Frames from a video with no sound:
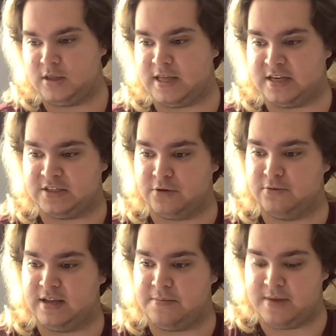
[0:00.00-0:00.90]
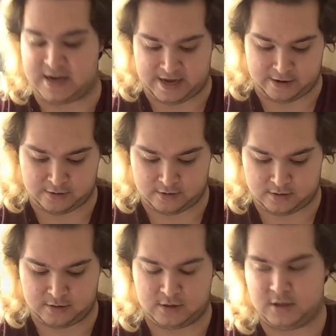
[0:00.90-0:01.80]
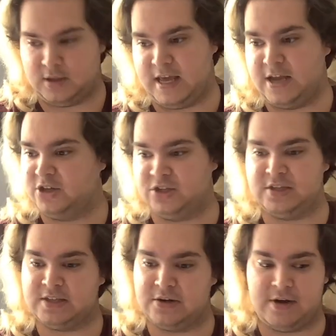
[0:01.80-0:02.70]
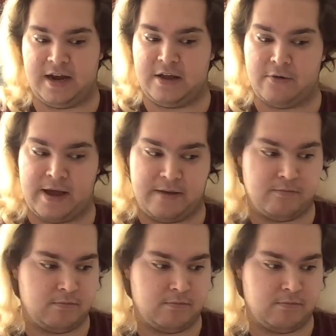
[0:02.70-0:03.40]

they don't let me down. They usually don't anyway.